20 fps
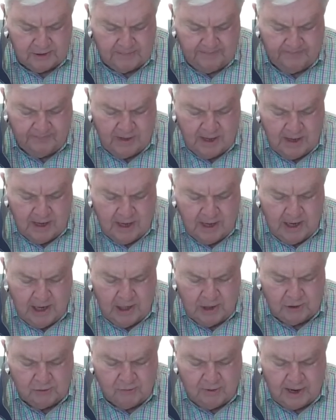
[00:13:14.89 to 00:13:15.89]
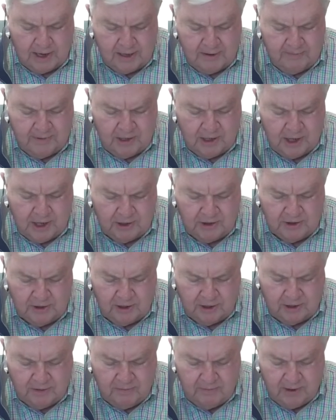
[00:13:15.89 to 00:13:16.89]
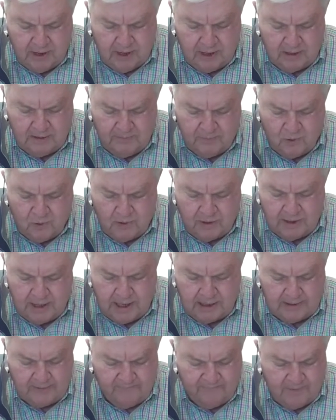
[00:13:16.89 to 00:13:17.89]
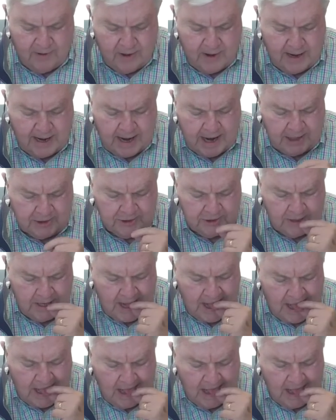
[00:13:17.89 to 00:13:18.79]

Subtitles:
There's a recommendation of the committee that the board take the following action.